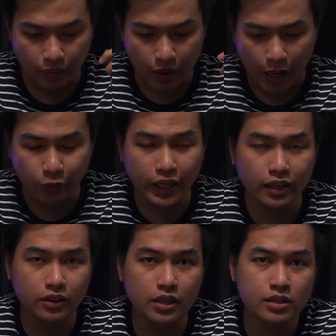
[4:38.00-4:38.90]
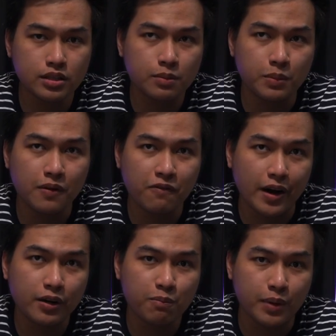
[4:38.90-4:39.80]
how can this be
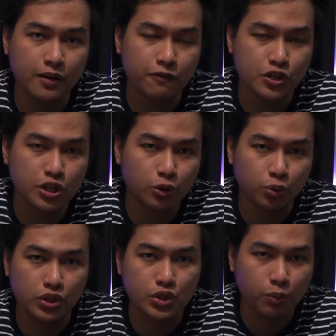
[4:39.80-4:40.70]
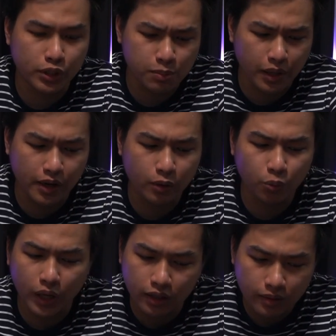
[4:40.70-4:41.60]
very beneficial to esports player?
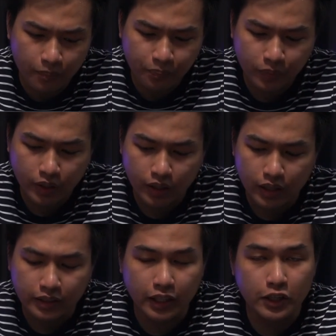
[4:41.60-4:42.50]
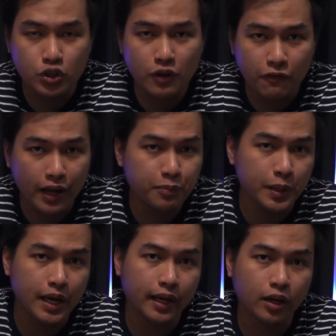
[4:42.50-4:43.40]
Well, the Legion
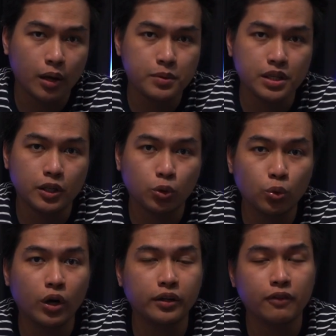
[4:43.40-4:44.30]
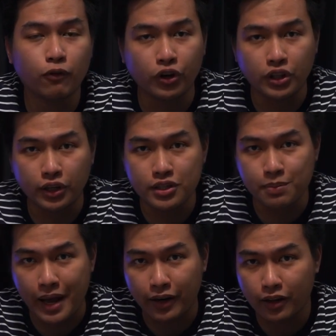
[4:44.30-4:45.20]
5PI comes in a 240Hz
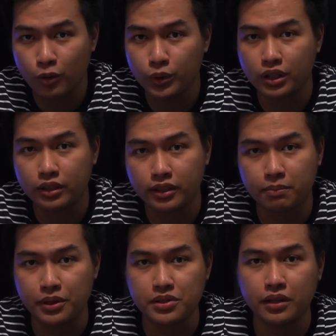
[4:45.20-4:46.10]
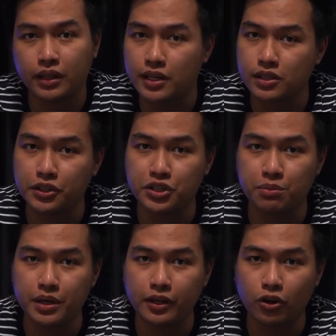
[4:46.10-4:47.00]
panel with 100%
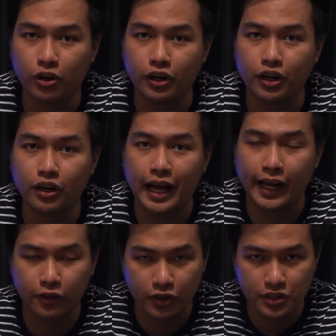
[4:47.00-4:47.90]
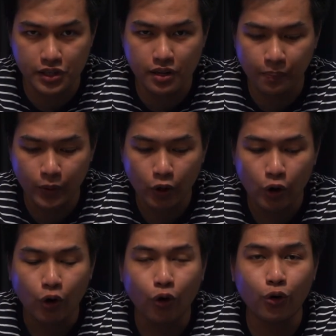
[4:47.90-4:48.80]
sRGB color accuracy,
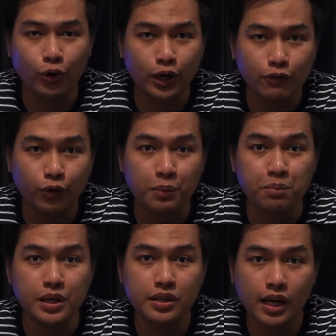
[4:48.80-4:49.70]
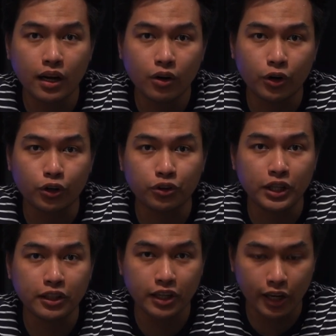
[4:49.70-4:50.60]
or for media or
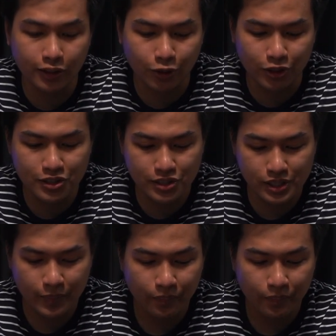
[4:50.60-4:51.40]
content creators,